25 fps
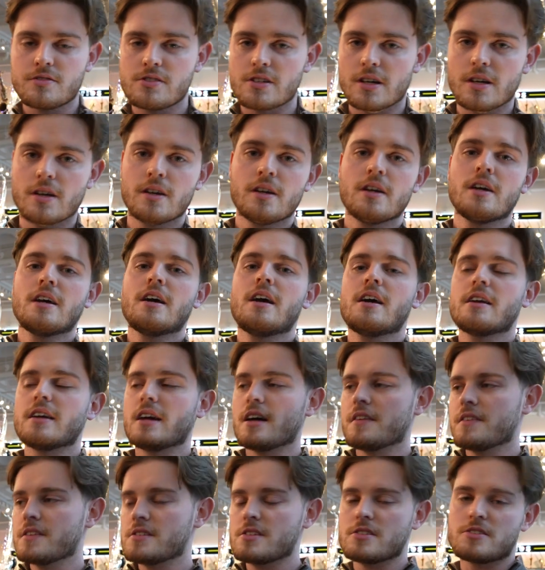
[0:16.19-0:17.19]
So
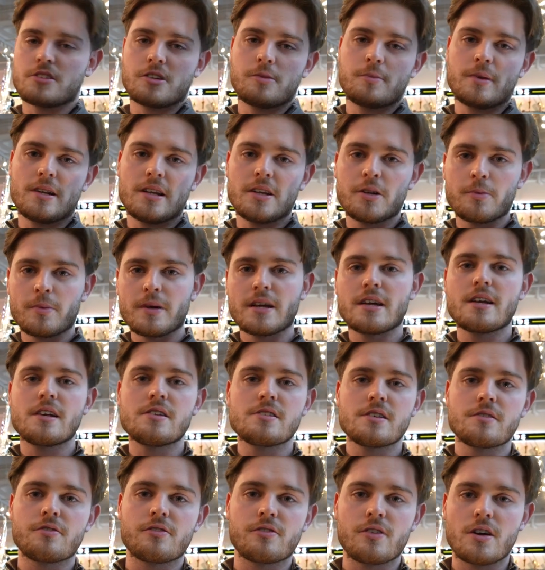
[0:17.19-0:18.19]
yeah, this is going to be a little bit
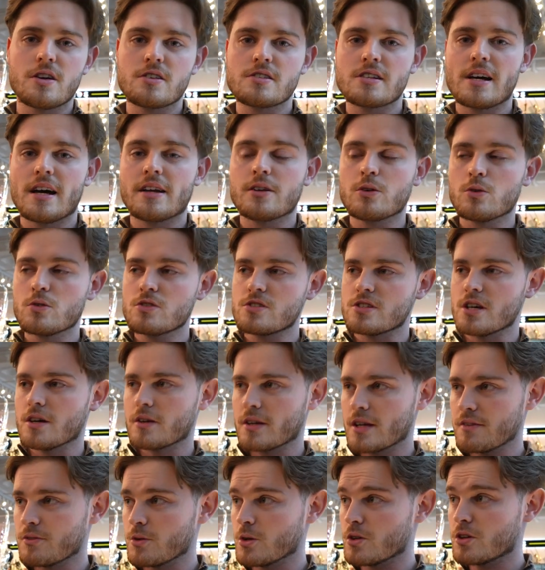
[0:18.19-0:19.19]
easier for us and
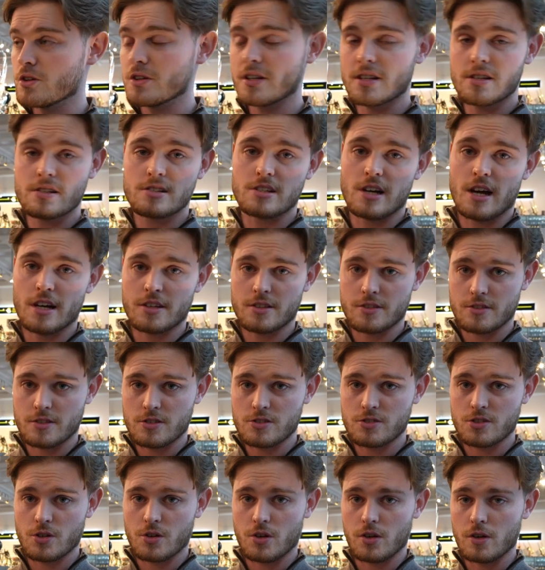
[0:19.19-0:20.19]
also give you a good insight to the
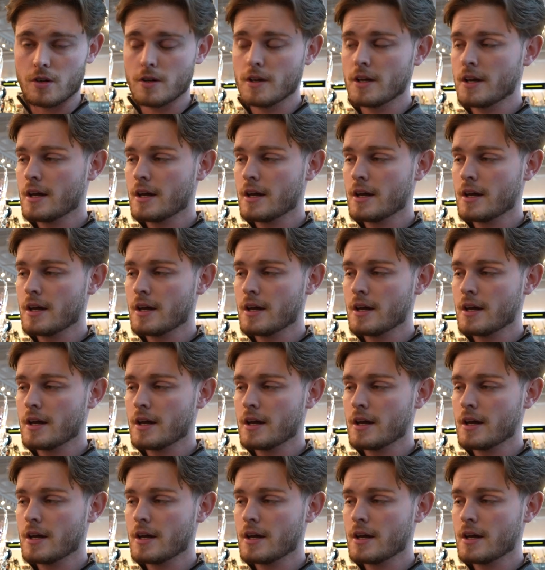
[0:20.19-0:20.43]
store.